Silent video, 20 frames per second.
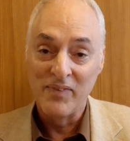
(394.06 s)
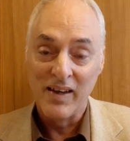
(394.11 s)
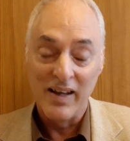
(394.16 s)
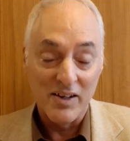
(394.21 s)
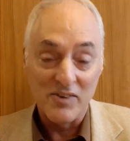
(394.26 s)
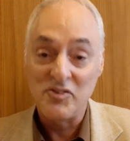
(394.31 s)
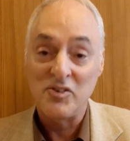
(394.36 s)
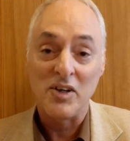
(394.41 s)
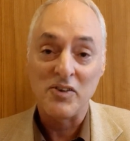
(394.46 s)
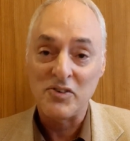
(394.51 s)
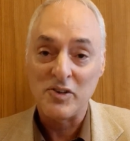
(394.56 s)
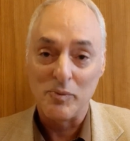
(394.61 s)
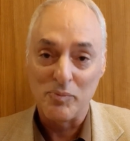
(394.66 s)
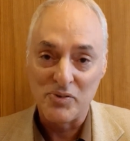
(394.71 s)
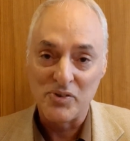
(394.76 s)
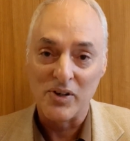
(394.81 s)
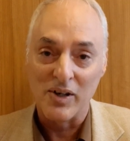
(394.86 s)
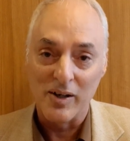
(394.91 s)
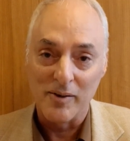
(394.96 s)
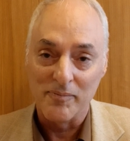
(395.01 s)
It's just
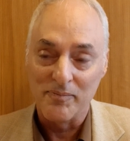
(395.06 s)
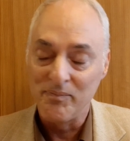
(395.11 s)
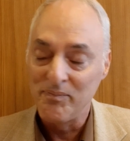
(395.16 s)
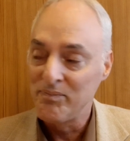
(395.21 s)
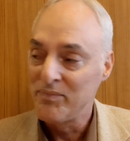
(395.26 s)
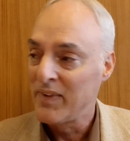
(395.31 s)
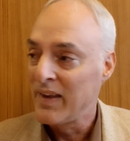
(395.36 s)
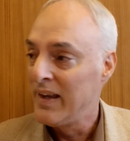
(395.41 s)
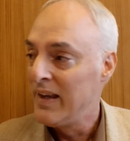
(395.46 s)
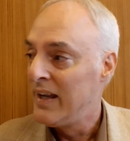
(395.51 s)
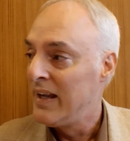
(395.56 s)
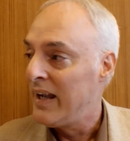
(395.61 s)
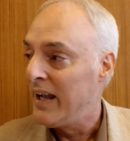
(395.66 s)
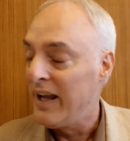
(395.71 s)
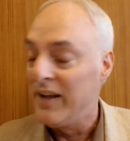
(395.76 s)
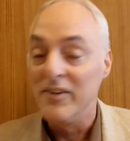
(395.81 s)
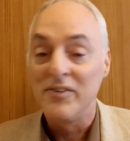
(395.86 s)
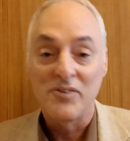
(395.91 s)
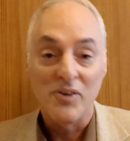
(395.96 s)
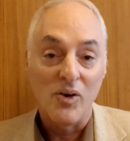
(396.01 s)
absurd.
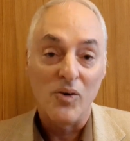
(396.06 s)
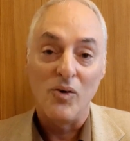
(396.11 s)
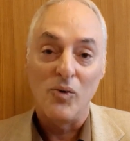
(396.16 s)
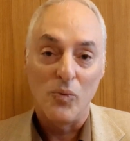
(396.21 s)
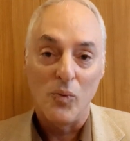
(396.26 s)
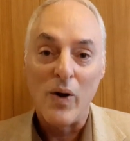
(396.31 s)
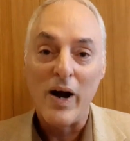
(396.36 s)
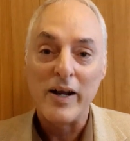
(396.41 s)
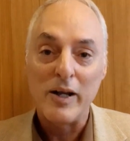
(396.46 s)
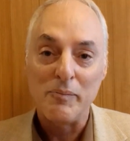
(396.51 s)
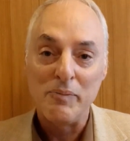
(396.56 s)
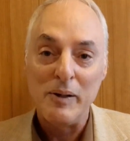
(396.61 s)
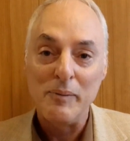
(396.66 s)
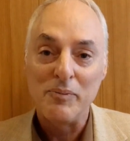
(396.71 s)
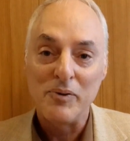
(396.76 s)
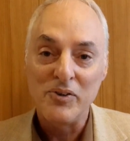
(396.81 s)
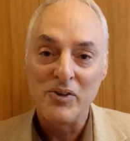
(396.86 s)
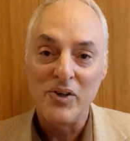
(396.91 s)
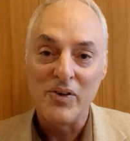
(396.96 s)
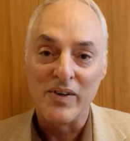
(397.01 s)
And so why do
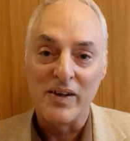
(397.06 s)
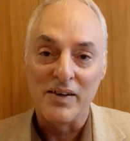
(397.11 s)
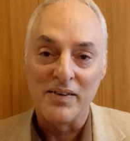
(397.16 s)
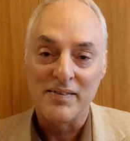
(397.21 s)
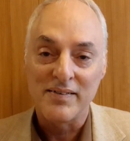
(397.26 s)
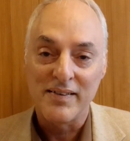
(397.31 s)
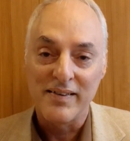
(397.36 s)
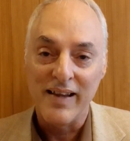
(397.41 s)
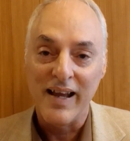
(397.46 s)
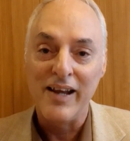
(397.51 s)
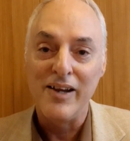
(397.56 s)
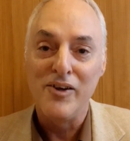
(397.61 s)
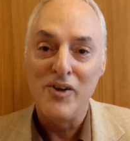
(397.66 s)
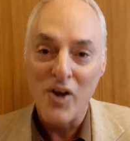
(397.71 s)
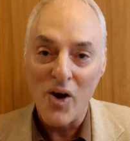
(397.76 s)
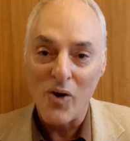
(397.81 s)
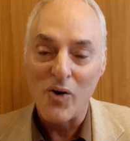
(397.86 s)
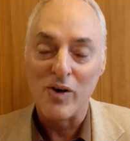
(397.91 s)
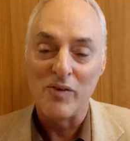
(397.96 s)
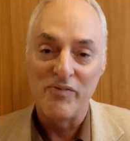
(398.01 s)
people do this? They
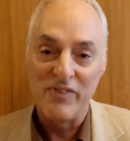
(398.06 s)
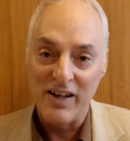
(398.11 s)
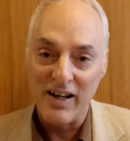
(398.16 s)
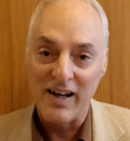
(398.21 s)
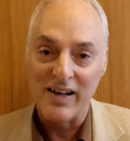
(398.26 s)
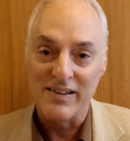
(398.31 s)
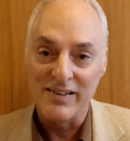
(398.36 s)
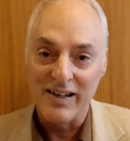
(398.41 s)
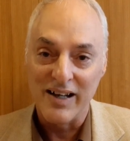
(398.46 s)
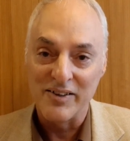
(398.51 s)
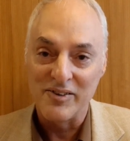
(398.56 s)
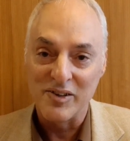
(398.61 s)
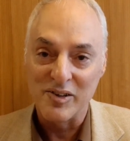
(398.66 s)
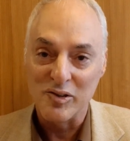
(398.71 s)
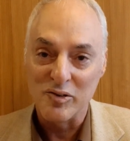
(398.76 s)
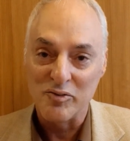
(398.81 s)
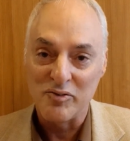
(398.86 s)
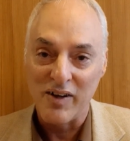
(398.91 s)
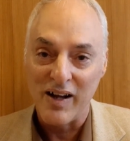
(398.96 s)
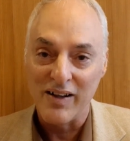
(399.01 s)
know of the
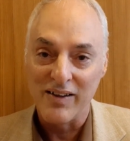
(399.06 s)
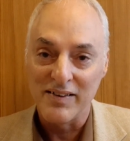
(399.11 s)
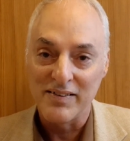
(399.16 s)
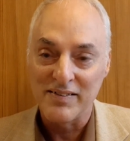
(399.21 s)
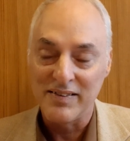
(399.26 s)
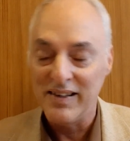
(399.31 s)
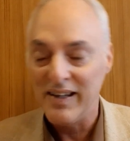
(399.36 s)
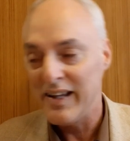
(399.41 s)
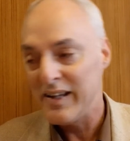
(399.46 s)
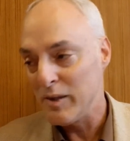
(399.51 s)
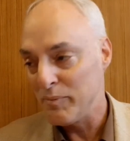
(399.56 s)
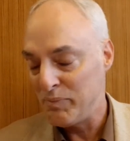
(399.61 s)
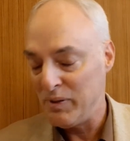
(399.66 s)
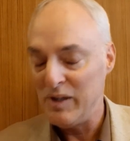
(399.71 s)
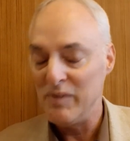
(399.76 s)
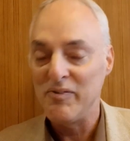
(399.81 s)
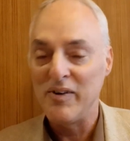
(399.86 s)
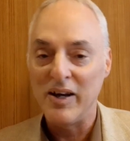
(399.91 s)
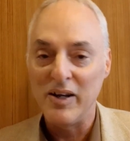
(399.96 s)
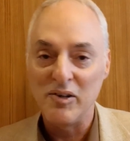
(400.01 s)
ecological fallacy, and the
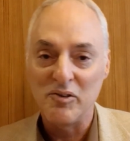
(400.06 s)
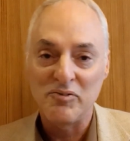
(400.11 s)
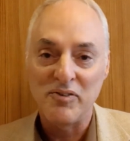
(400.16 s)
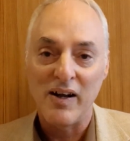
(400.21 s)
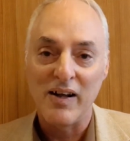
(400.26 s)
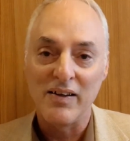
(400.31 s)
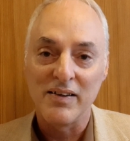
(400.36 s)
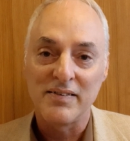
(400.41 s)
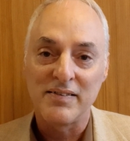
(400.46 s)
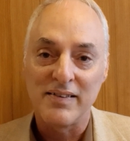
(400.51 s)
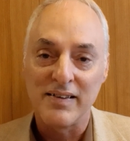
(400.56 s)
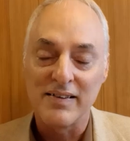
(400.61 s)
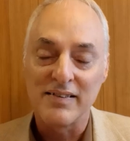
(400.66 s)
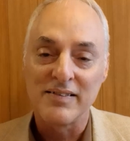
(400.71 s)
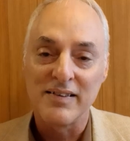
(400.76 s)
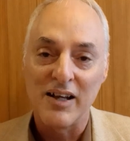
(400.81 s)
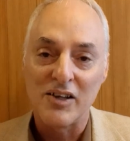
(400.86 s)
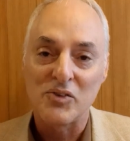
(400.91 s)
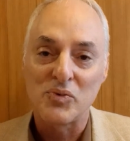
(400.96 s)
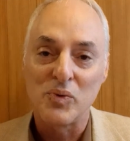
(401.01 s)
p-value fallacy is
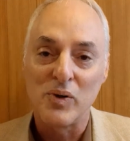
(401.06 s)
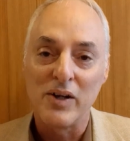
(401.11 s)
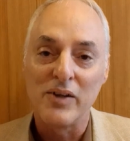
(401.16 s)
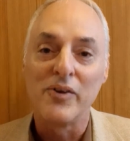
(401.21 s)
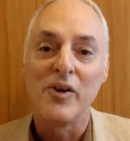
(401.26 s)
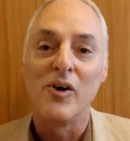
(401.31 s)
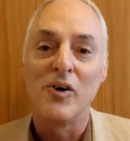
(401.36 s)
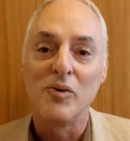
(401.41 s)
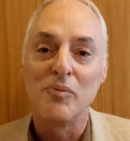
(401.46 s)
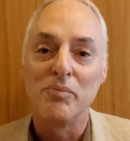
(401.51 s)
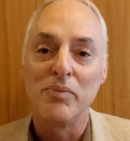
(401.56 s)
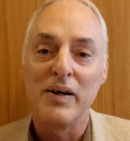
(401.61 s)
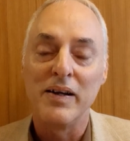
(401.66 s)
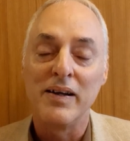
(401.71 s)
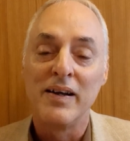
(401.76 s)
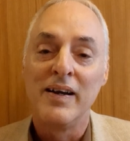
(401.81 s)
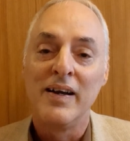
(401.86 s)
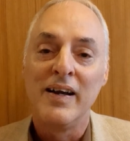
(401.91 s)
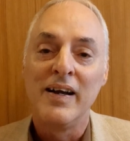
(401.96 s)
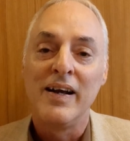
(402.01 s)
less well known, but
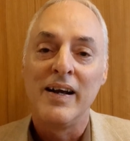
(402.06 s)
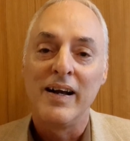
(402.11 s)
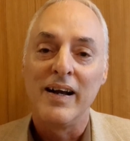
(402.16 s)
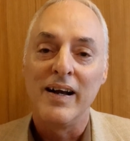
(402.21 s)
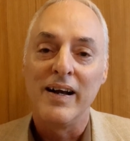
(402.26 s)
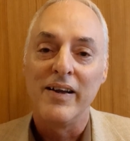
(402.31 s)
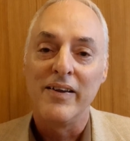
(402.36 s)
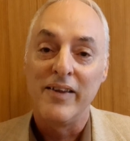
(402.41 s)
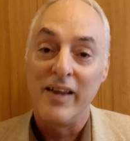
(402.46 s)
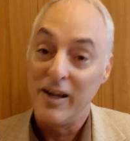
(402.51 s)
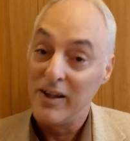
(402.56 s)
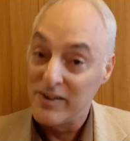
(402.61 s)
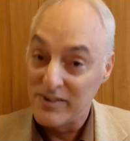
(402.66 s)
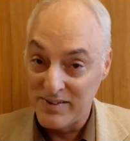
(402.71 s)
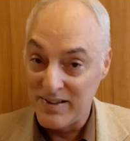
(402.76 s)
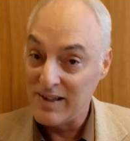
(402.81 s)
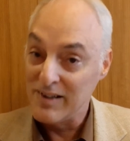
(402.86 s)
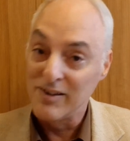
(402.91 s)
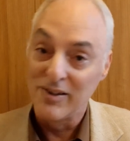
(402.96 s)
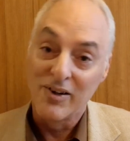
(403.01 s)
uh, they
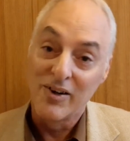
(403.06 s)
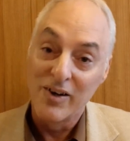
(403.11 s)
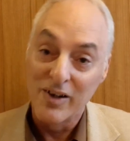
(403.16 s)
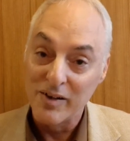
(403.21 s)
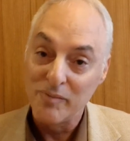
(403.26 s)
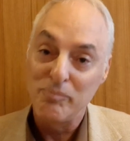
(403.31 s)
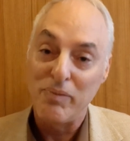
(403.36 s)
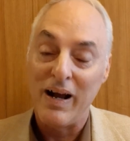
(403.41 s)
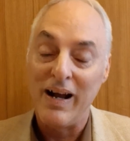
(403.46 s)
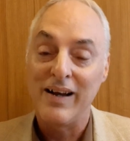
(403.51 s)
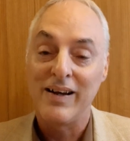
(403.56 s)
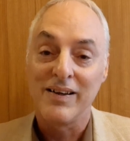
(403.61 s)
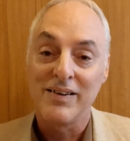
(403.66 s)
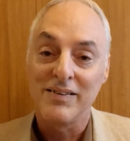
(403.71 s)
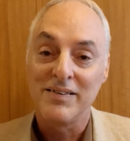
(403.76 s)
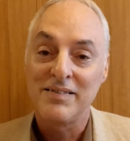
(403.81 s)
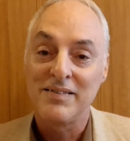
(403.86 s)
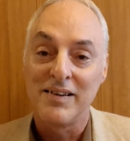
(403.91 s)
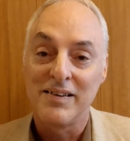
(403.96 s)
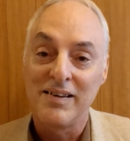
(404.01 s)
did learn back
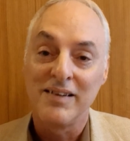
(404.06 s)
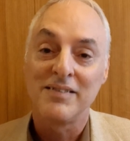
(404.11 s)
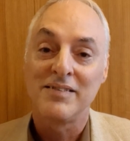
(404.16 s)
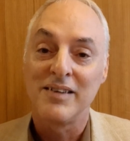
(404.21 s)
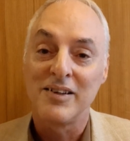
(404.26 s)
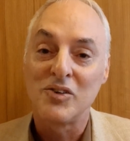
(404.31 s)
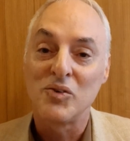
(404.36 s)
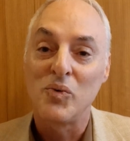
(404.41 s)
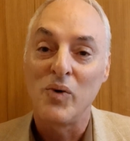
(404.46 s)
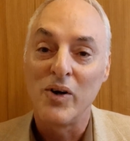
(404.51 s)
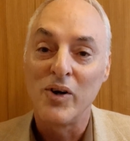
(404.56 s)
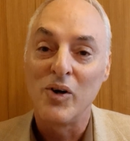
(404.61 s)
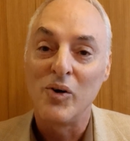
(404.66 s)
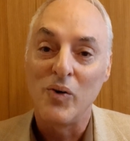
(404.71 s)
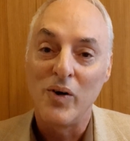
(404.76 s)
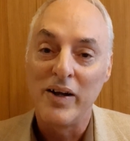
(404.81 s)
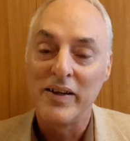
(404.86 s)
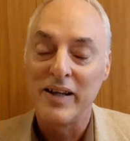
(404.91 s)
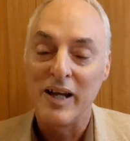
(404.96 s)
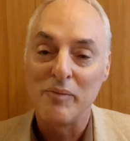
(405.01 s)
in Statistics
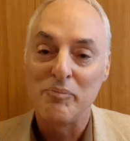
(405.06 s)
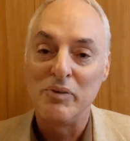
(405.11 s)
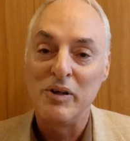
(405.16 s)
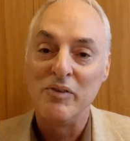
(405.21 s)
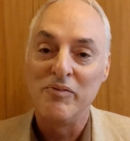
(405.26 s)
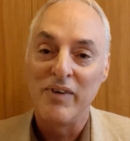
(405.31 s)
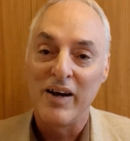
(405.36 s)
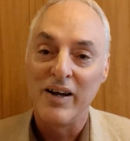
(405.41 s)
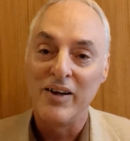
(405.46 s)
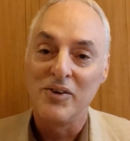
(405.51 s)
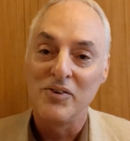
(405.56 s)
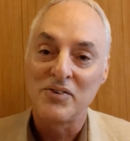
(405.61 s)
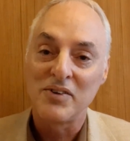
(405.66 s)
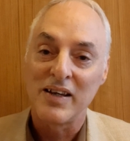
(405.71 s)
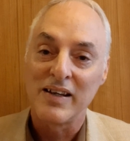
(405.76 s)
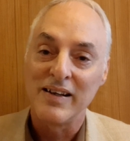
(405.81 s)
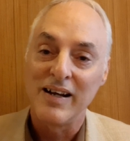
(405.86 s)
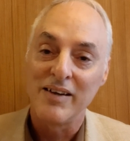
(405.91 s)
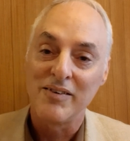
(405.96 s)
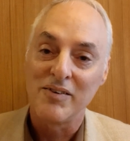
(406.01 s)
101 that p-values
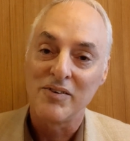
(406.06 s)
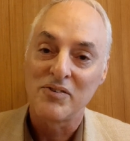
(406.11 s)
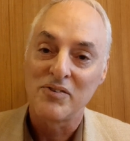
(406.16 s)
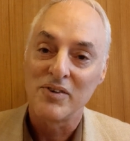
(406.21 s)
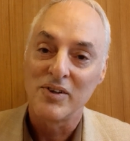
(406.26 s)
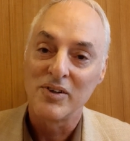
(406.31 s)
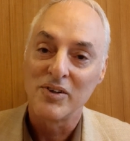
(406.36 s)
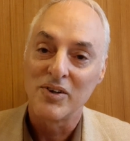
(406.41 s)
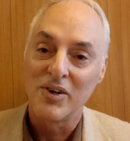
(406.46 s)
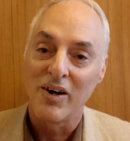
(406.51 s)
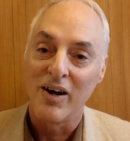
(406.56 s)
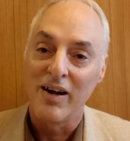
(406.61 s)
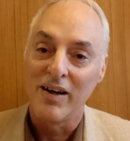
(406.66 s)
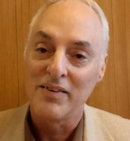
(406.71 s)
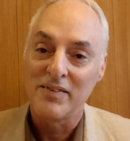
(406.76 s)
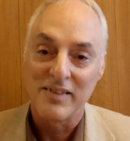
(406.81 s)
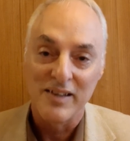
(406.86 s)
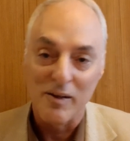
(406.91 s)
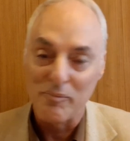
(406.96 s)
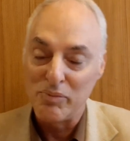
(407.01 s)
cannot discern
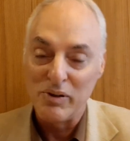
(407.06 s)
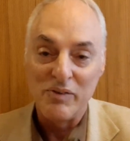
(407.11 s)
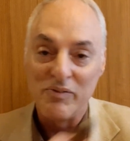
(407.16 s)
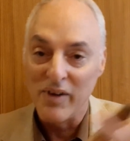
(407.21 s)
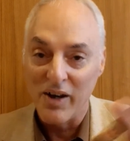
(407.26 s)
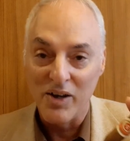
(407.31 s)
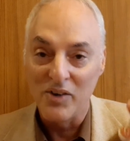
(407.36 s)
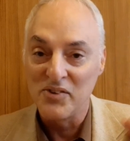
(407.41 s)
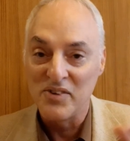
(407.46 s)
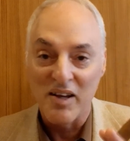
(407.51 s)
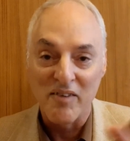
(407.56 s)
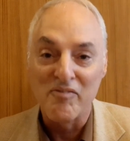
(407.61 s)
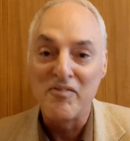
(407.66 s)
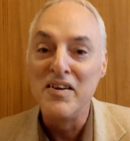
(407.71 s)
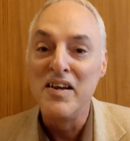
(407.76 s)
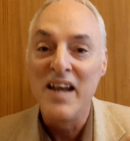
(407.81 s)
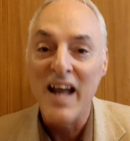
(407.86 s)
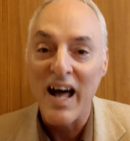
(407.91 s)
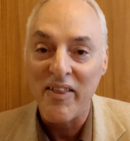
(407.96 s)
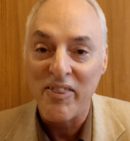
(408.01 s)
cause and that p-values have
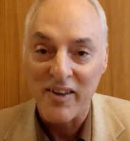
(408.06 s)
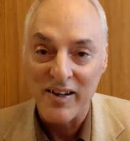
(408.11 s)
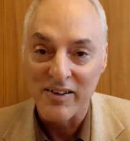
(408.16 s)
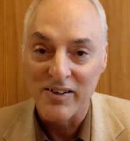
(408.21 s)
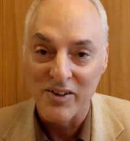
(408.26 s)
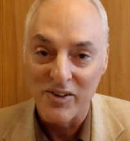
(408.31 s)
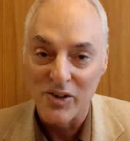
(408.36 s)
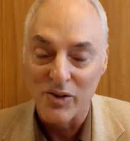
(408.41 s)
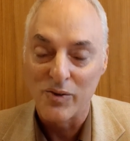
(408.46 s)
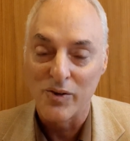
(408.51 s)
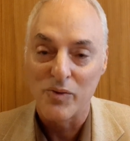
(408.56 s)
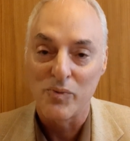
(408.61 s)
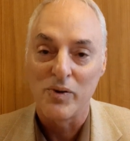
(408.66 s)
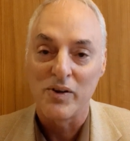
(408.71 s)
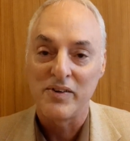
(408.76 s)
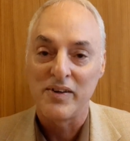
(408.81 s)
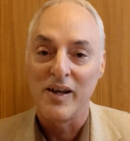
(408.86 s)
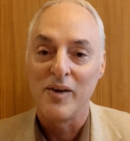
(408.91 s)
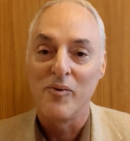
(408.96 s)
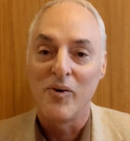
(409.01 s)
nothing to do with
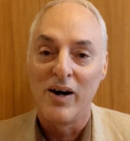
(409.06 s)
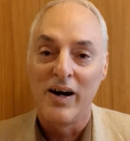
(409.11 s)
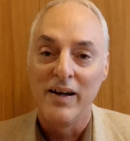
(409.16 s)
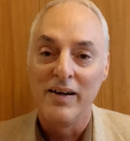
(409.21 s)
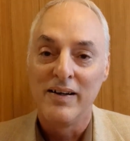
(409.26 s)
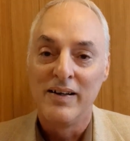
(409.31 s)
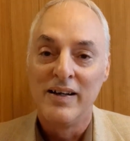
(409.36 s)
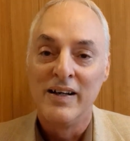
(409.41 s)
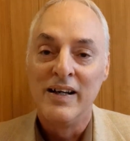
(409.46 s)
what they want.